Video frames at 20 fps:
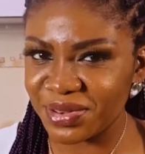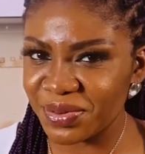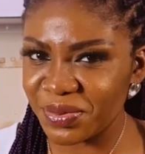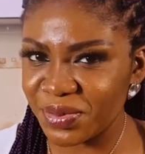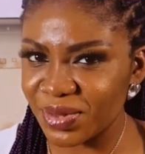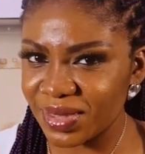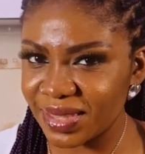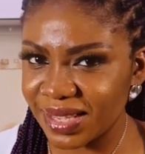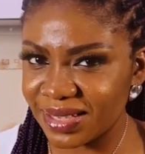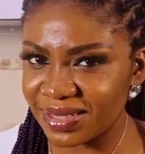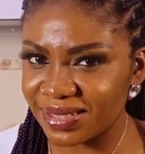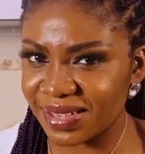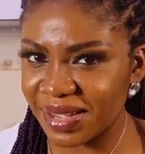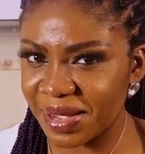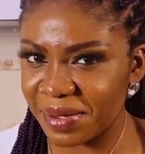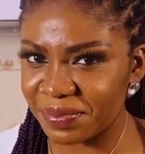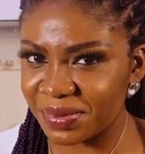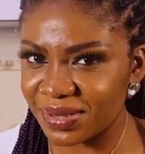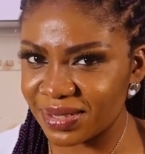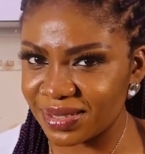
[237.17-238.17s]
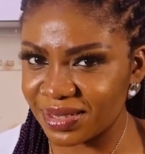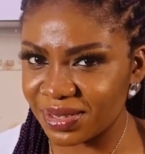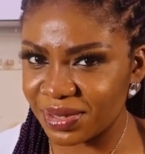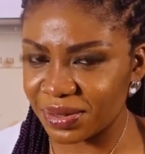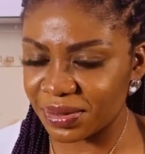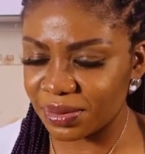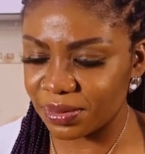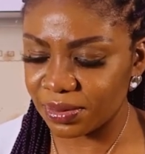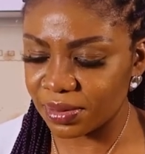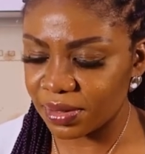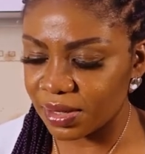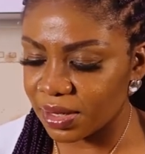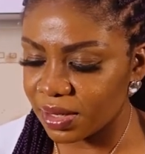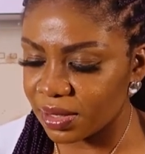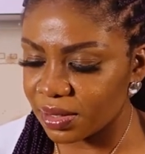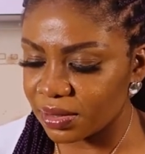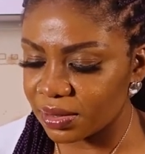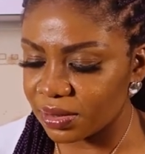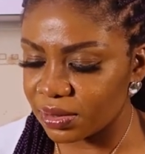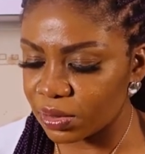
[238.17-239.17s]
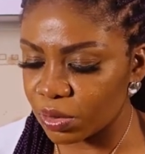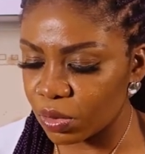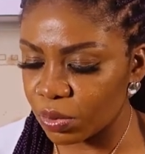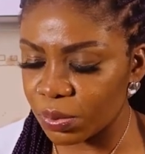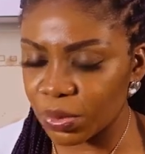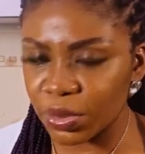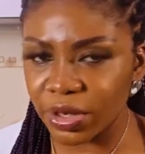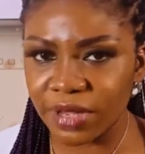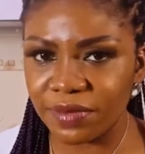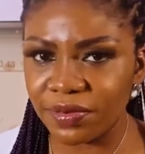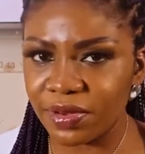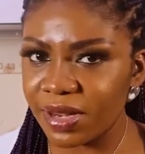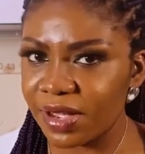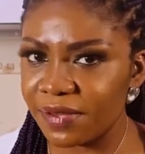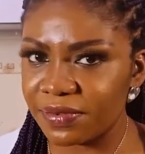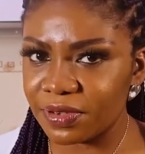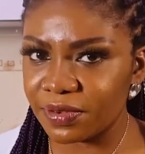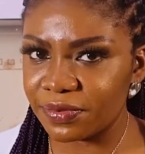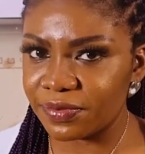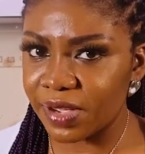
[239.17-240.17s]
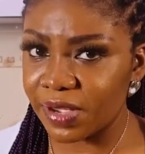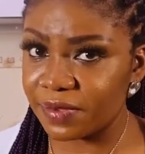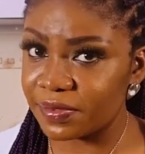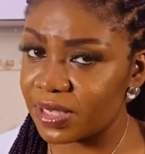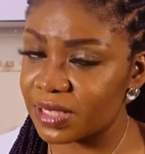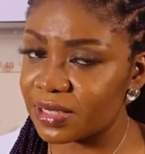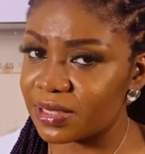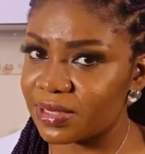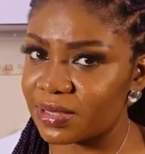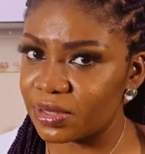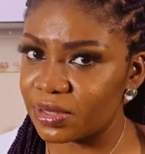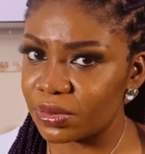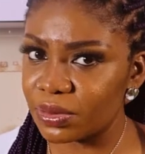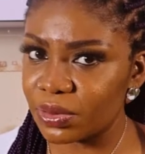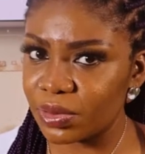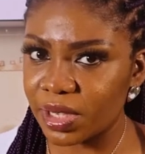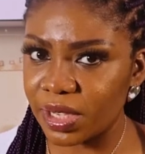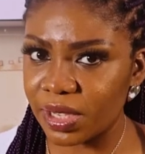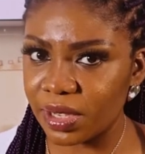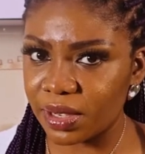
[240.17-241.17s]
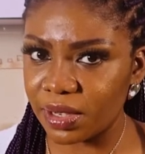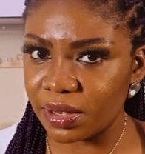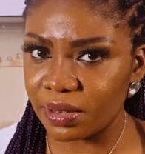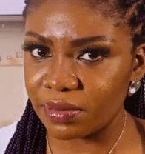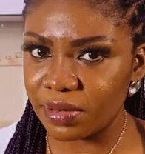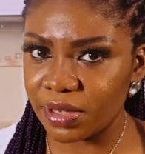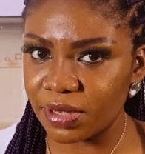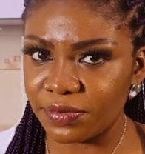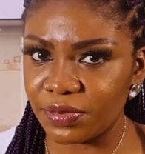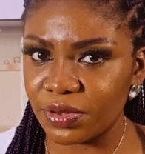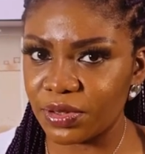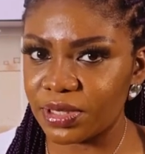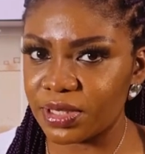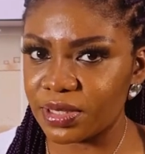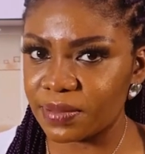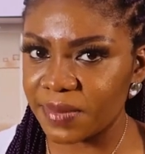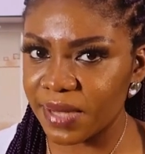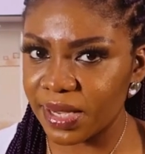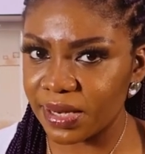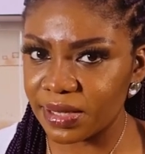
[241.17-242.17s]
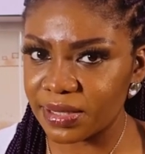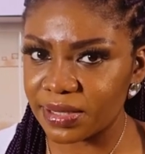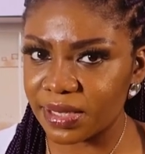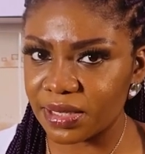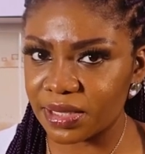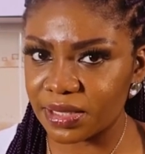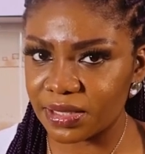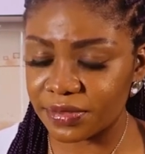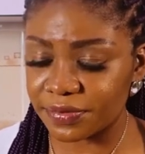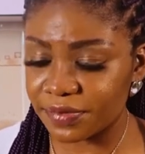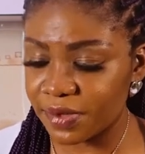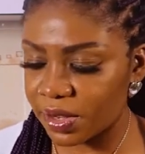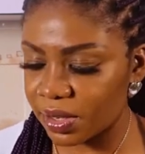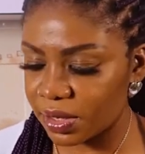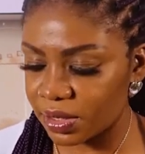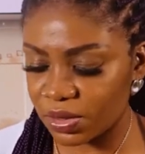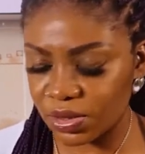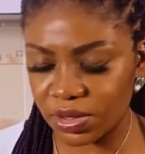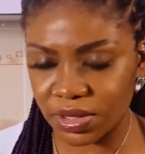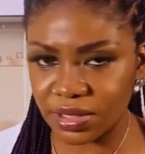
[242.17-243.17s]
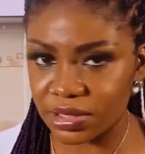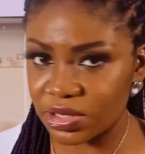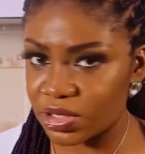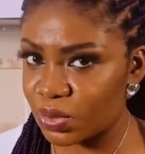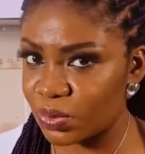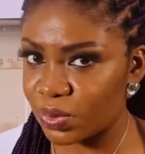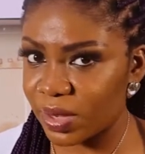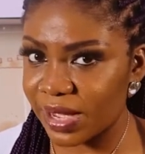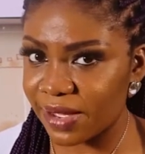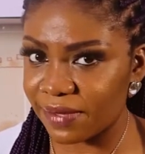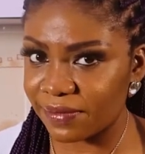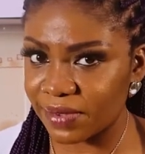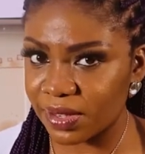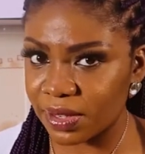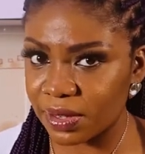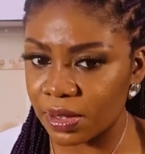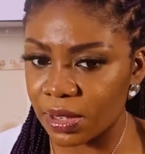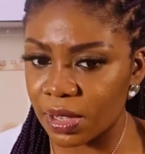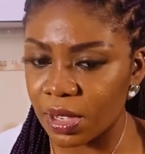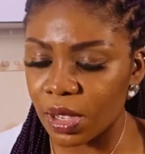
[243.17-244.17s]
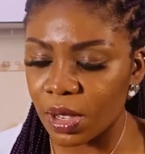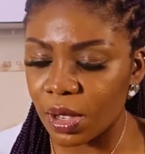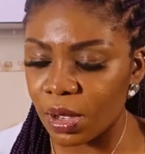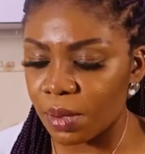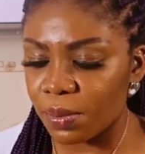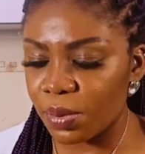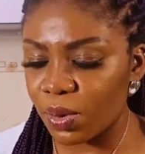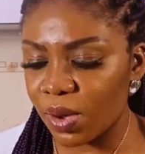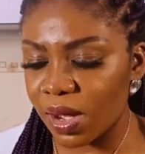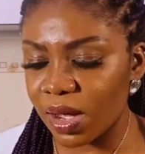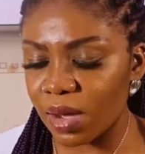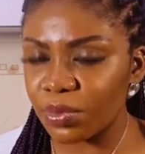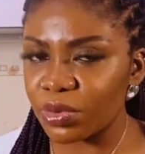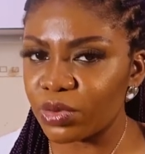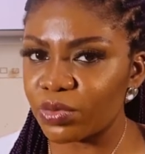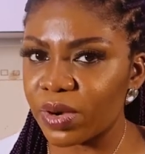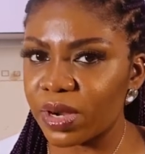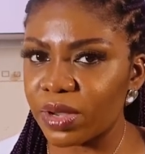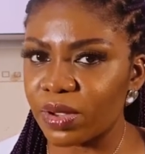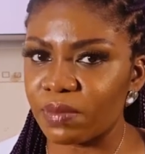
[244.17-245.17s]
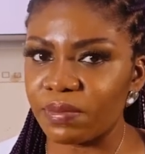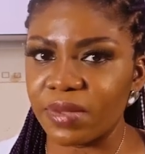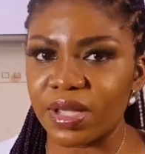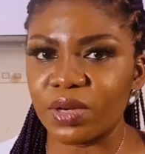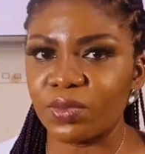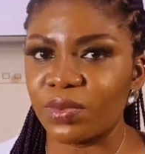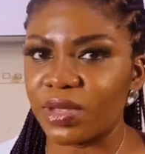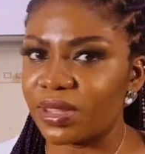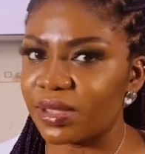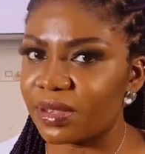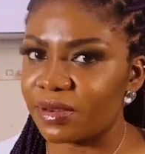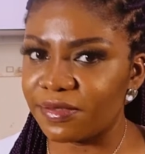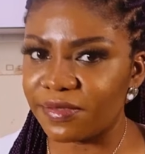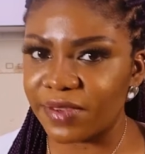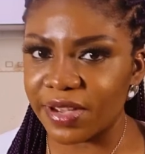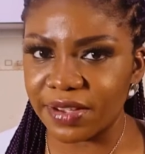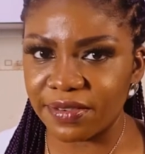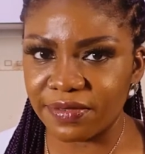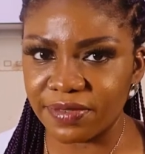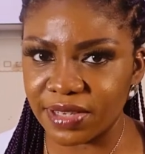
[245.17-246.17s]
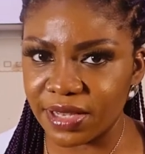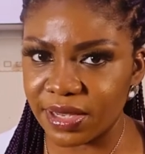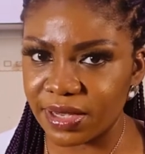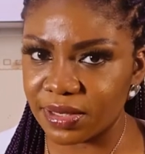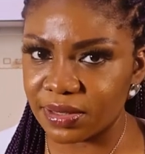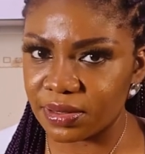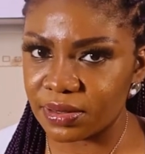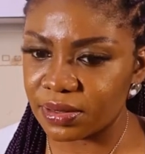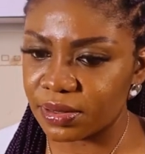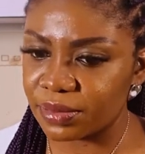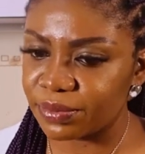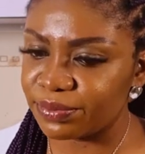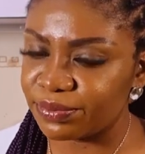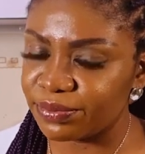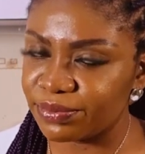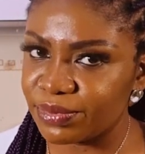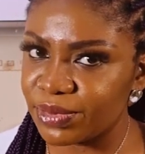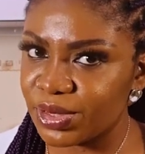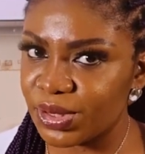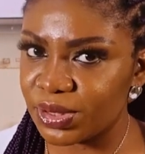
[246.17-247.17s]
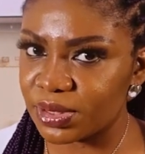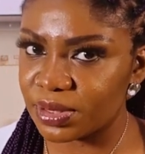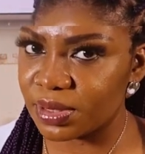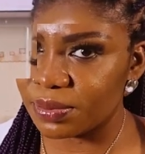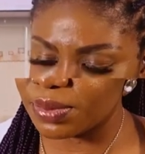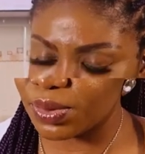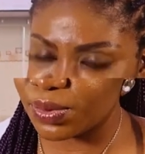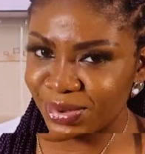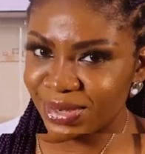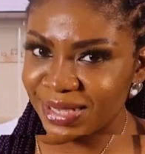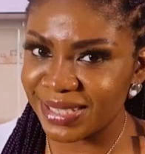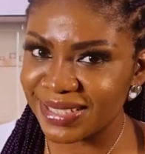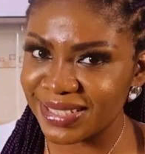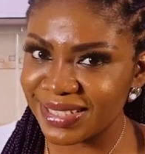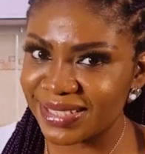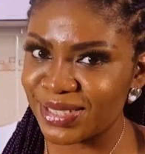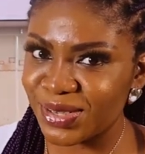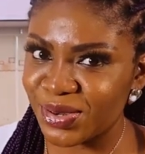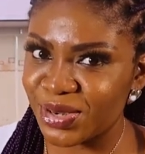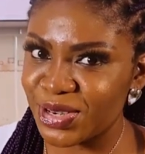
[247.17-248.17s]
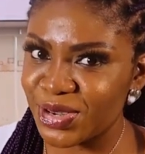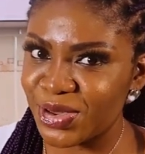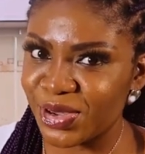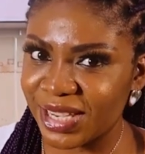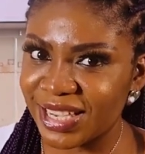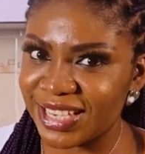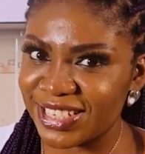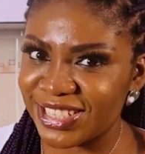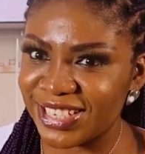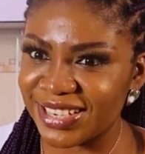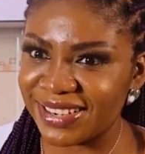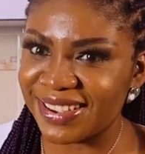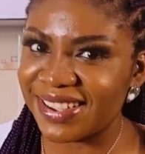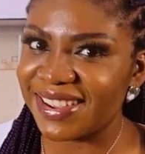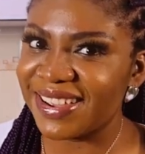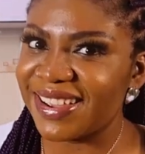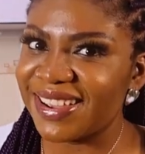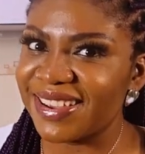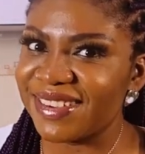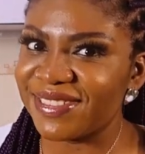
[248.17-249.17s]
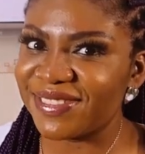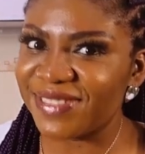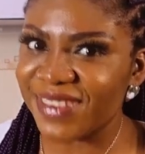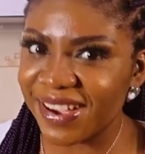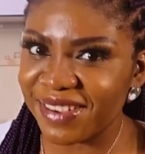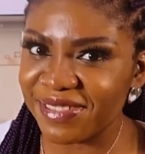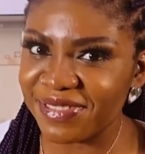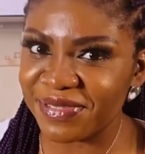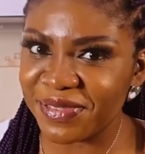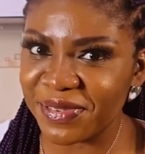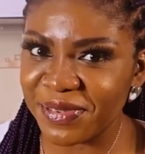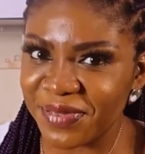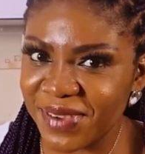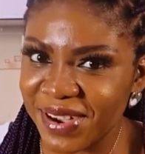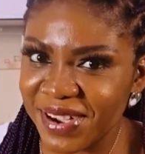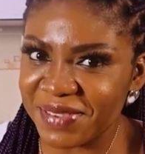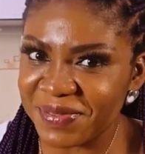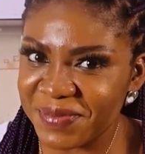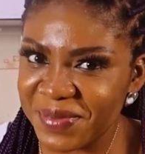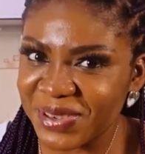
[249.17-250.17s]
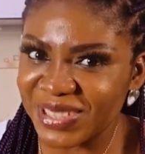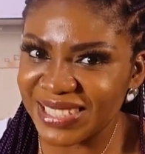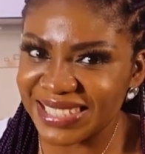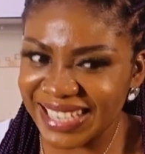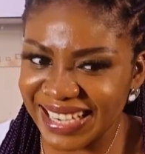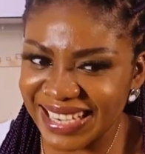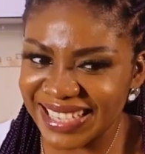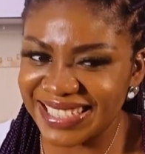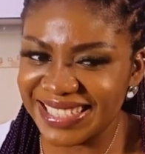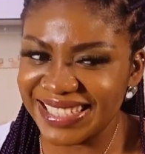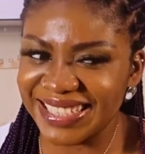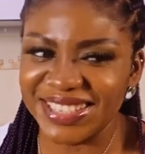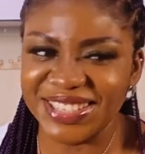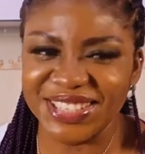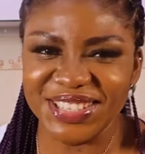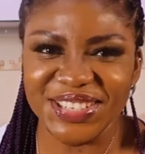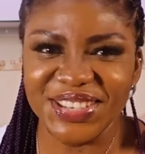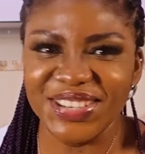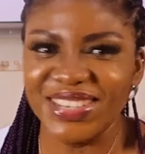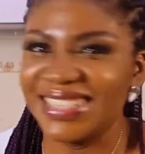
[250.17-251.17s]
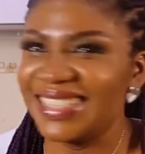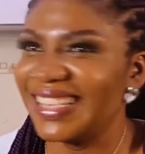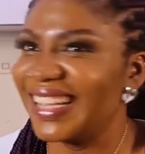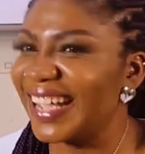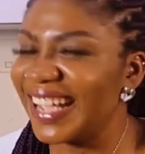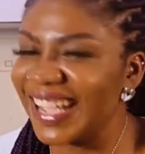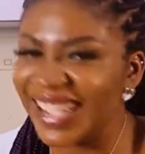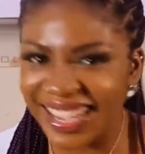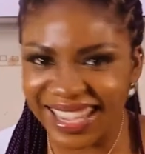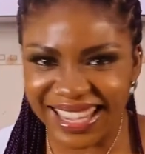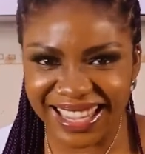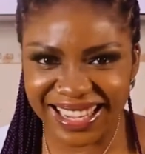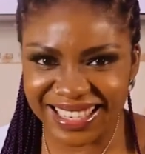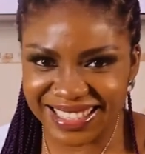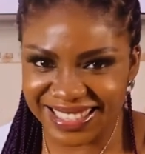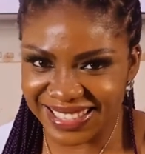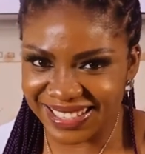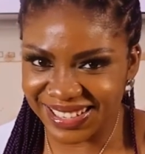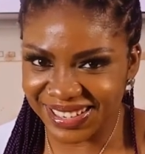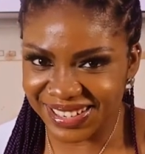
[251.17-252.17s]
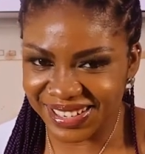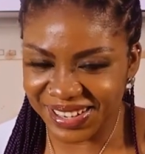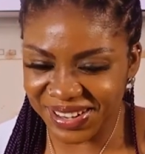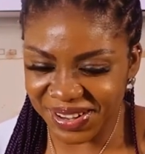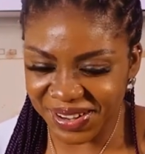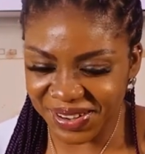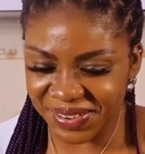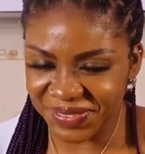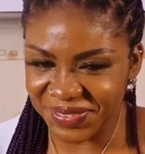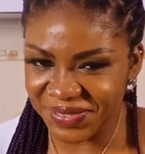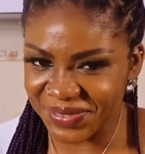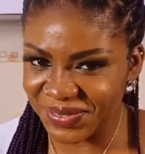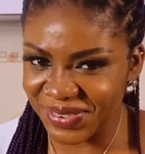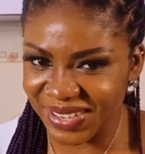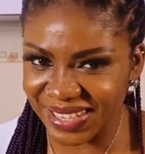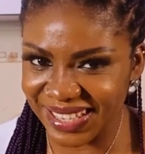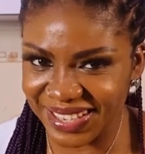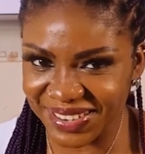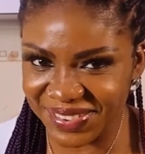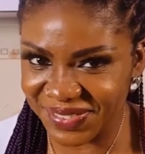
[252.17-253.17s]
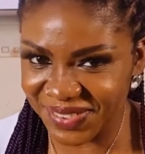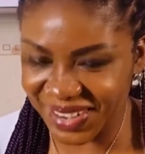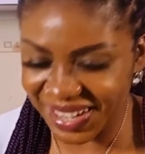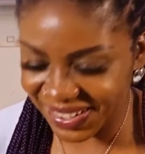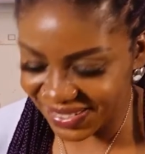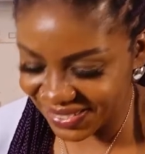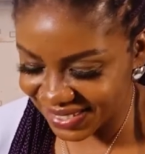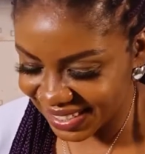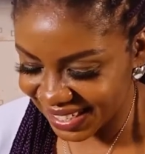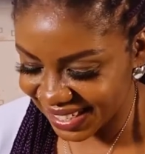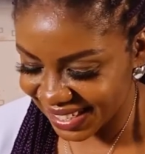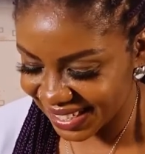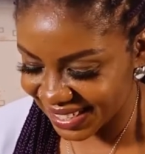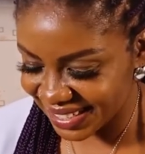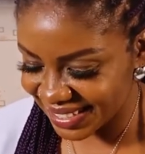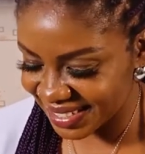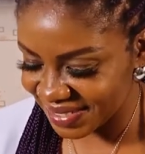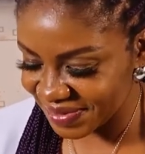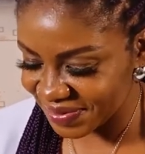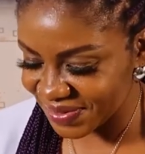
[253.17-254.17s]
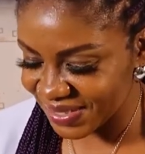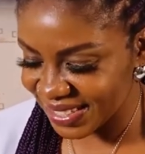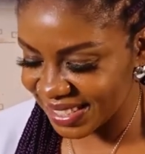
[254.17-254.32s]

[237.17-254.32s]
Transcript: You don't want that to happen to you. So, but even after five it's still okay. If you smell it and it's fine, you can still have it. But I would recommend within five days, use it. What is this doing in your kitchen? Five for five more days. You should eat it all off within five days.